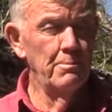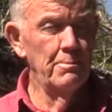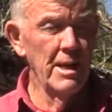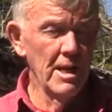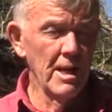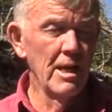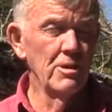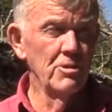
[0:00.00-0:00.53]

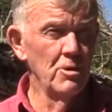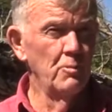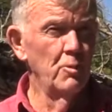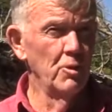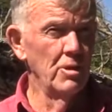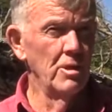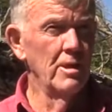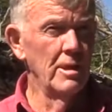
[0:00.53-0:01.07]
better to
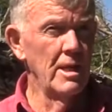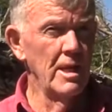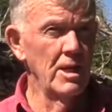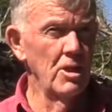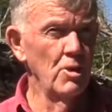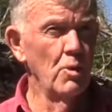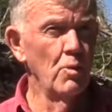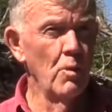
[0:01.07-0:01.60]
put any
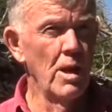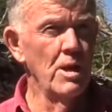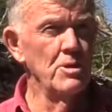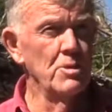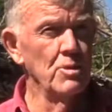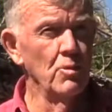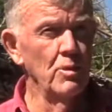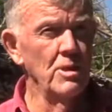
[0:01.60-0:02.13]
new
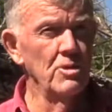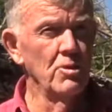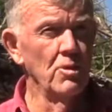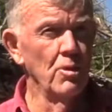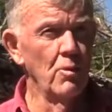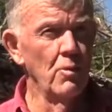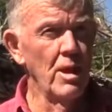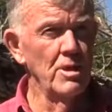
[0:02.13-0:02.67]
roads or
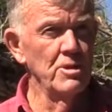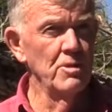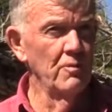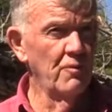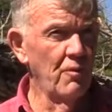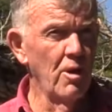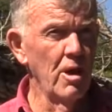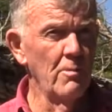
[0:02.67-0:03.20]
internal roads and
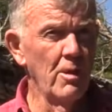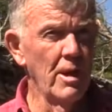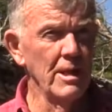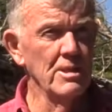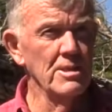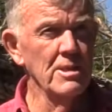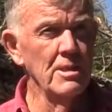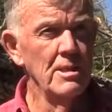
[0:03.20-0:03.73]
fire
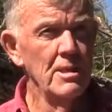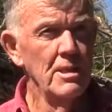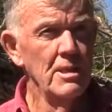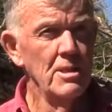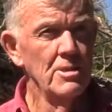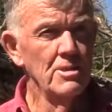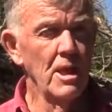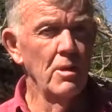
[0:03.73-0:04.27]
breaks.
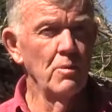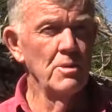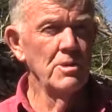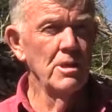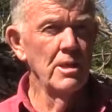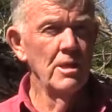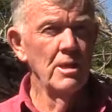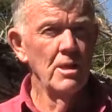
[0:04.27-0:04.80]
So it was
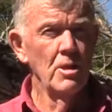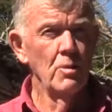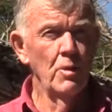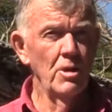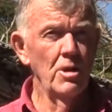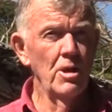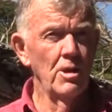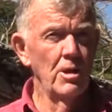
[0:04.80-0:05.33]

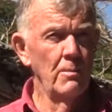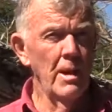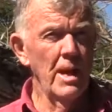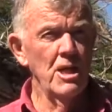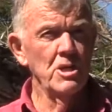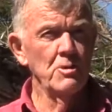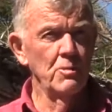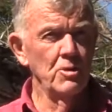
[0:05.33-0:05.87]
we needed a
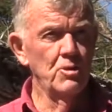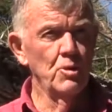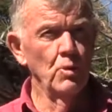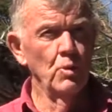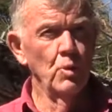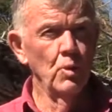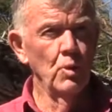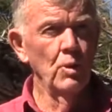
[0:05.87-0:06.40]
management
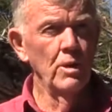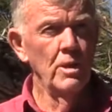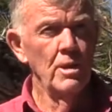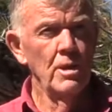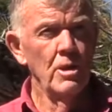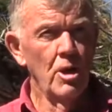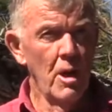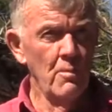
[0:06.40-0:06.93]
tool.
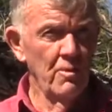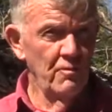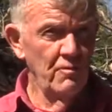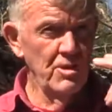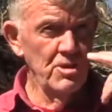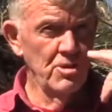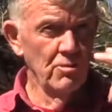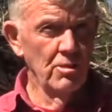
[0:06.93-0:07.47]
I'm a
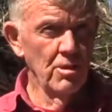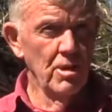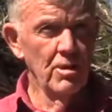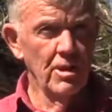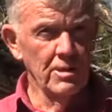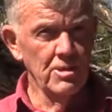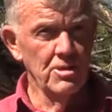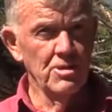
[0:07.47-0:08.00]
visual, I
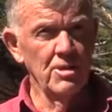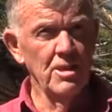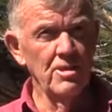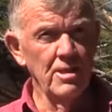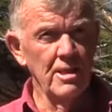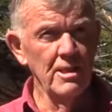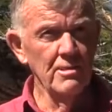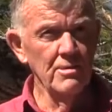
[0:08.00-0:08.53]
like to see
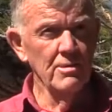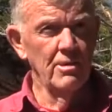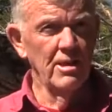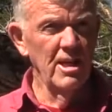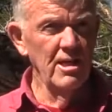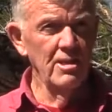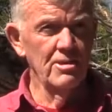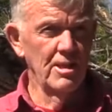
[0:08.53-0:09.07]
things, I
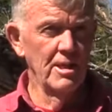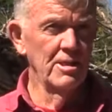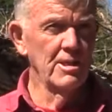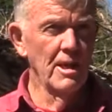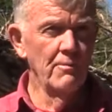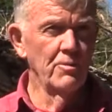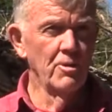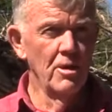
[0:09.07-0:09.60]
hear things
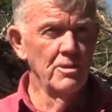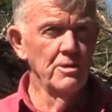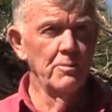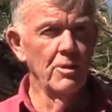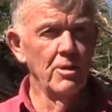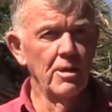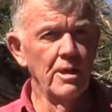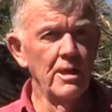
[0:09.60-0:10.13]
sometimes,
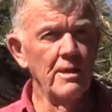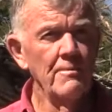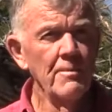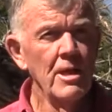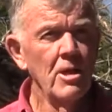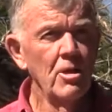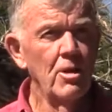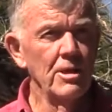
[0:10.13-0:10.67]
but I
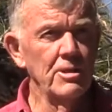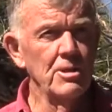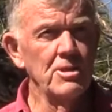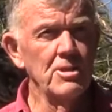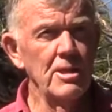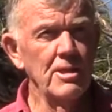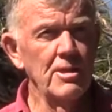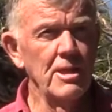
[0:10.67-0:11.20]
like to
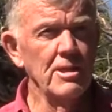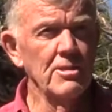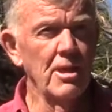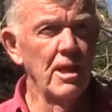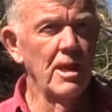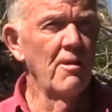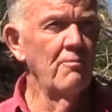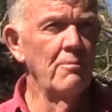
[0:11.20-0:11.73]
see things. I
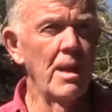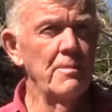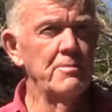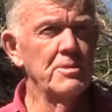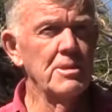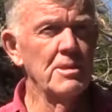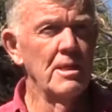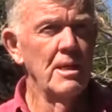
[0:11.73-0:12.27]
love
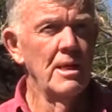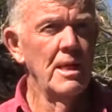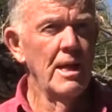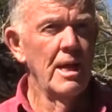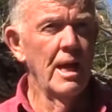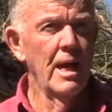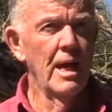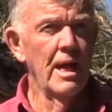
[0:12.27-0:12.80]
maps
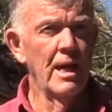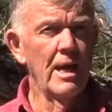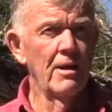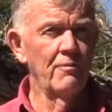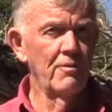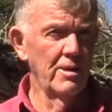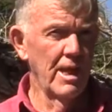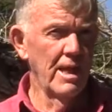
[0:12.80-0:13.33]

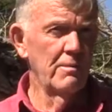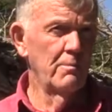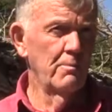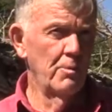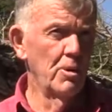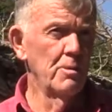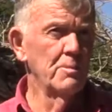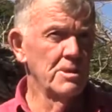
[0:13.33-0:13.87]
for that
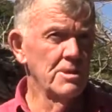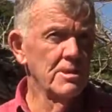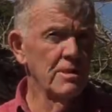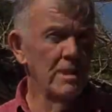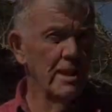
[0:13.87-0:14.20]
purpose.